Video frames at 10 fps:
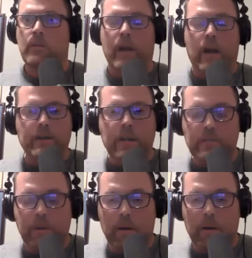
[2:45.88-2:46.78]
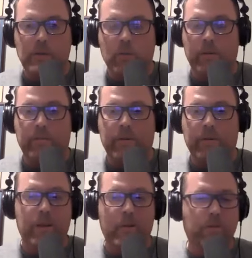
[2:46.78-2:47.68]
gosh, that's been almost 25
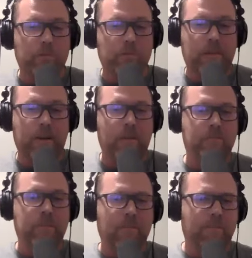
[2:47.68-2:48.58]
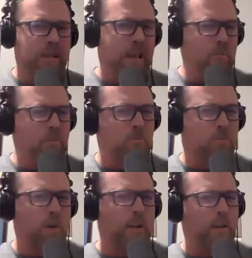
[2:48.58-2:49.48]
years, but I, I, I kept a
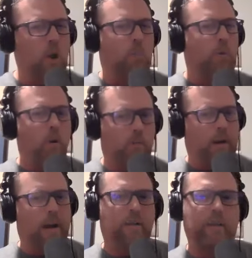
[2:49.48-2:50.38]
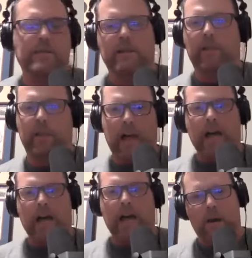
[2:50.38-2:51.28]
pretty low profile until the
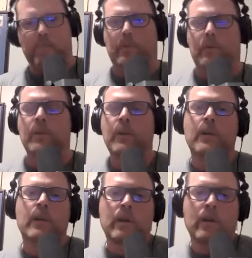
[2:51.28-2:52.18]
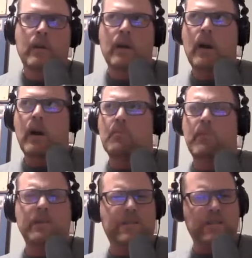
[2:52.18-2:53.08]
last couple, uh,
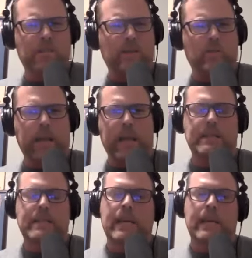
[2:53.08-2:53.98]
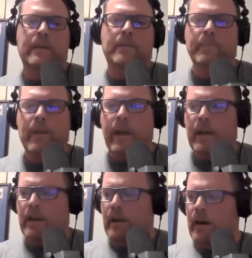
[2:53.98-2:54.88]
eh, since about 2018.
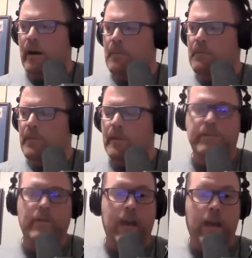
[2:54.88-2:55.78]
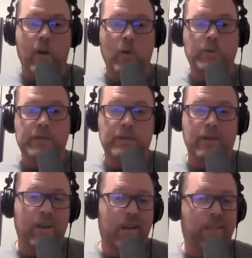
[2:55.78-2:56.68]
And uh, let's see, I host
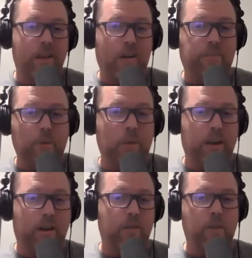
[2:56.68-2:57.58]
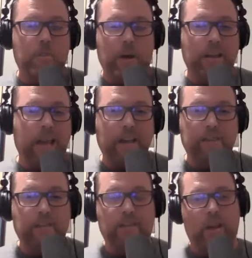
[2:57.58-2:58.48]
the Off Duty On Duty
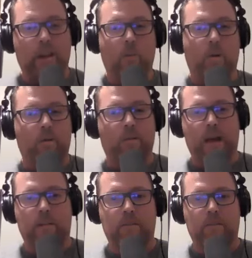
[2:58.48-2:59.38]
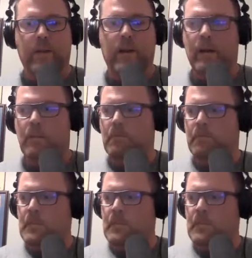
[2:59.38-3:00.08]
podcast. That's kind of where a lot of um,